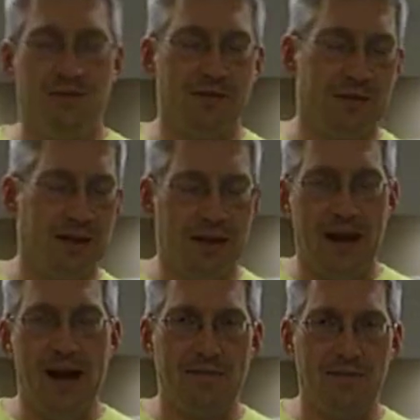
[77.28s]
cut it in
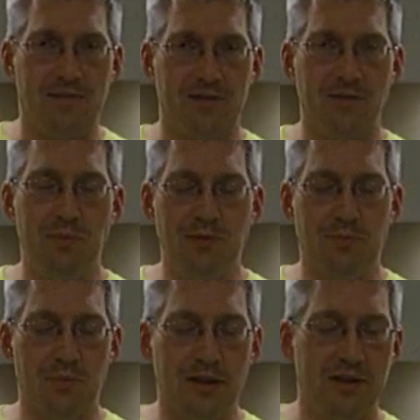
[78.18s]
half at 60 beats
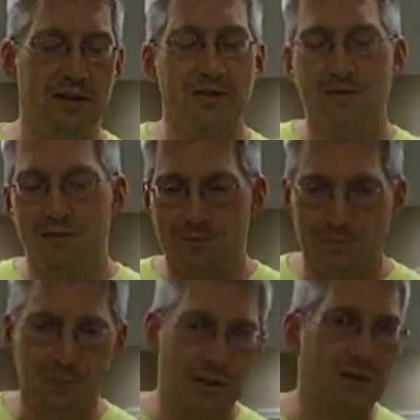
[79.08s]
per minute, it's
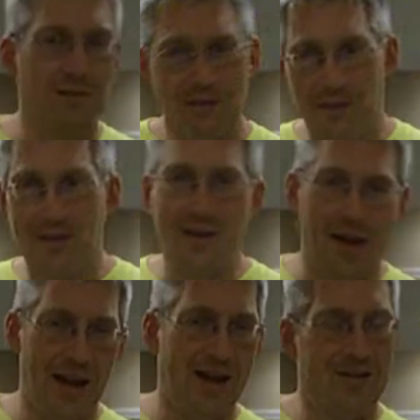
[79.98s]
1 E
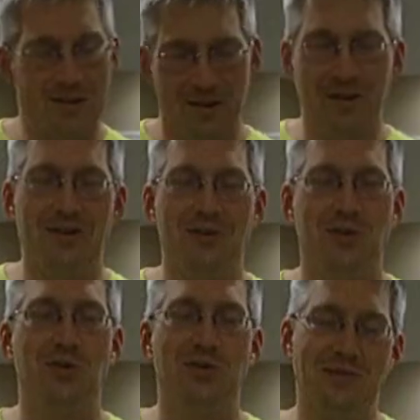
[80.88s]
and a
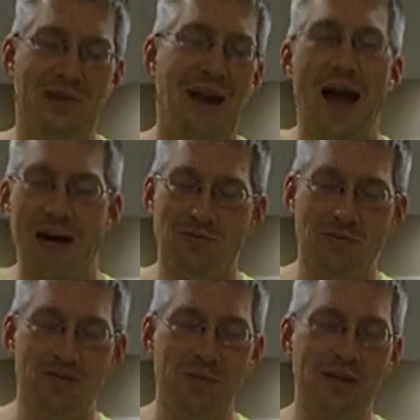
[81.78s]
2. It's at half the
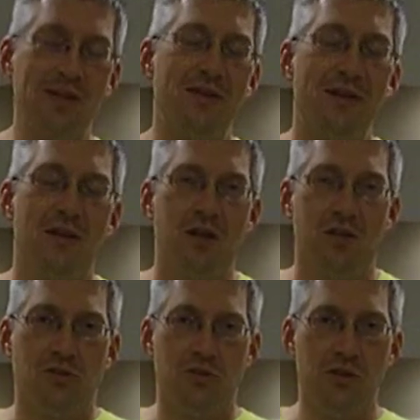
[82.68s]
speed.
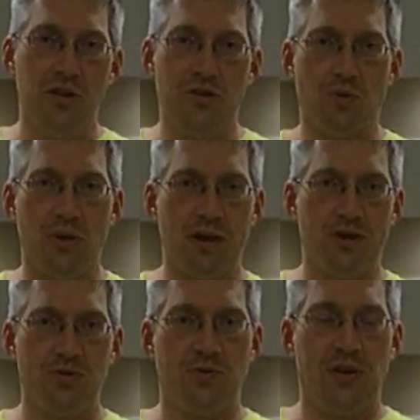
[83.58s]
So either way
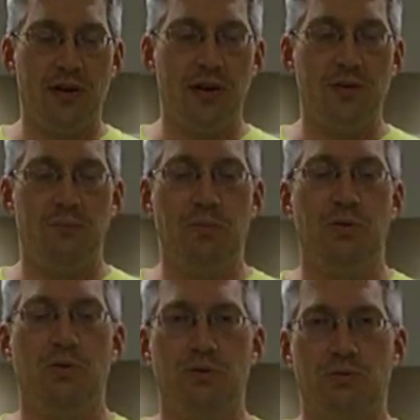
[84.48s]
is fine.
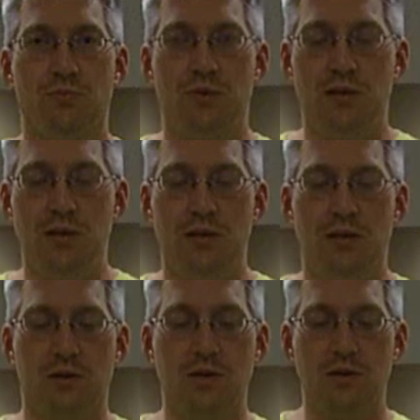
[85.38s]
But what's really
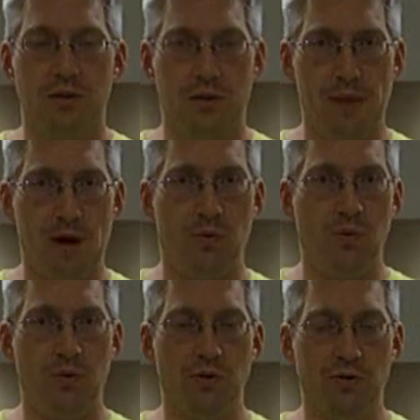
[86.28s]
good about
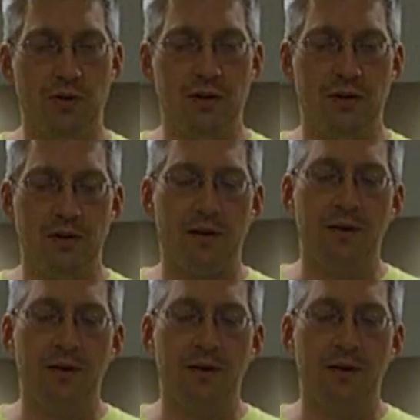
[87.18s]
what we're doing here